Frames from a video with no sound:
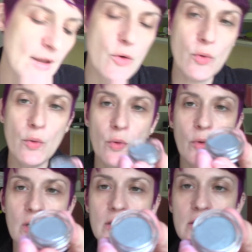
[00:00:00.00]

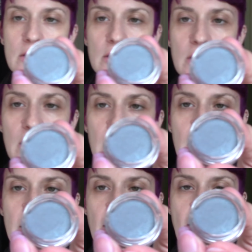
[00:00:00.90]
Ooh, Look at
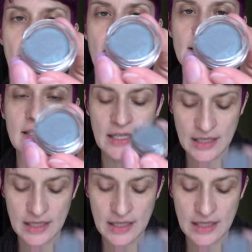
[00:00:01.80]
that.